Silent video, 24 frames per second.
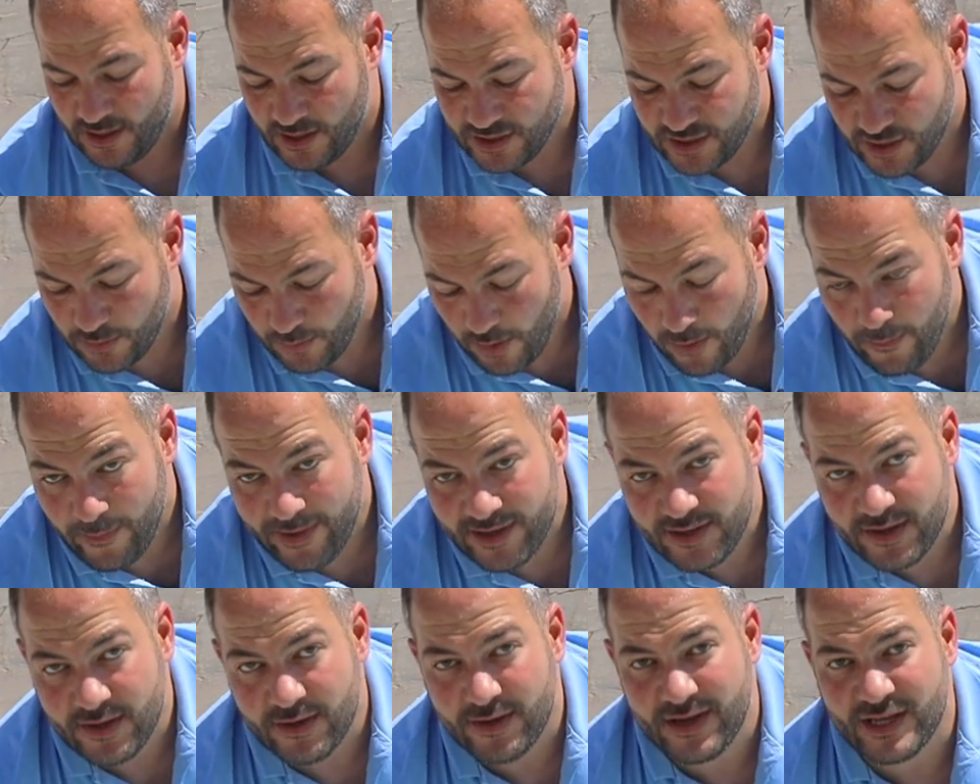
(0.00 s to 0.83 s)
So what we
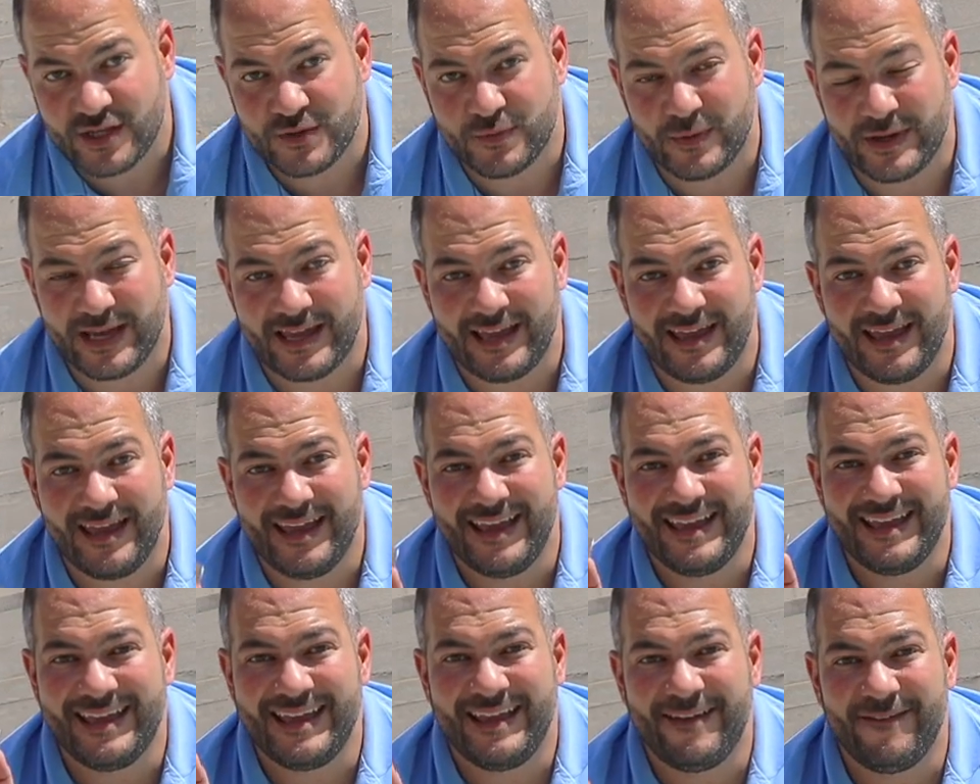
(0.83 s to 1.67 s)
do is we
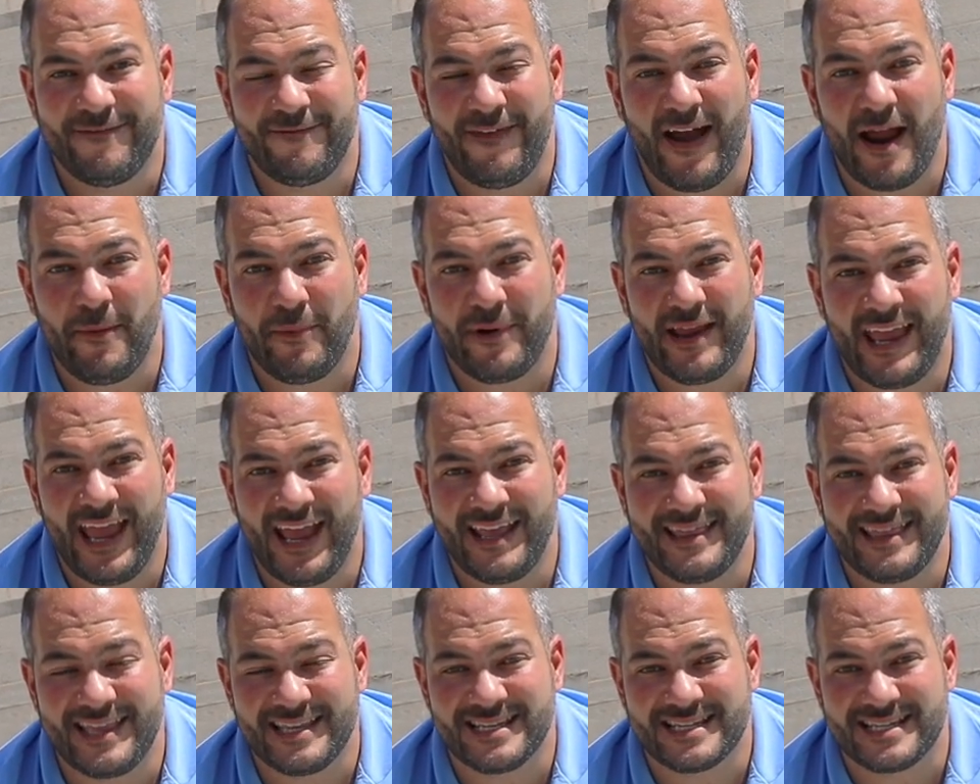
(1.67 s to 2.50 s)

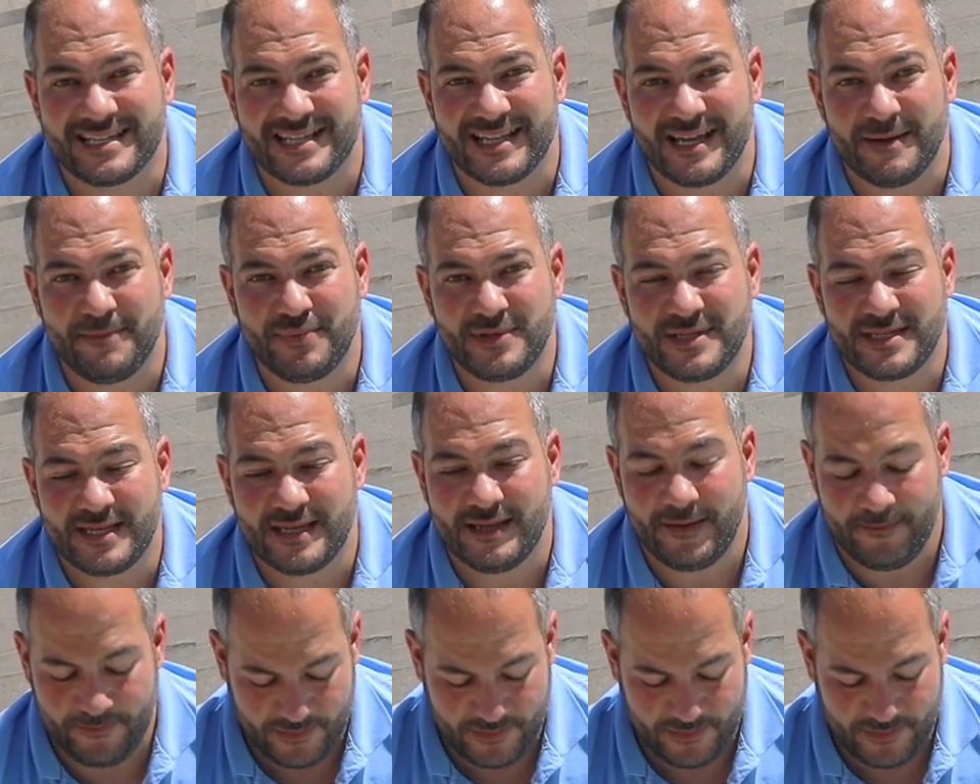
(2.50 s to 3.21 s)
fabricate these clips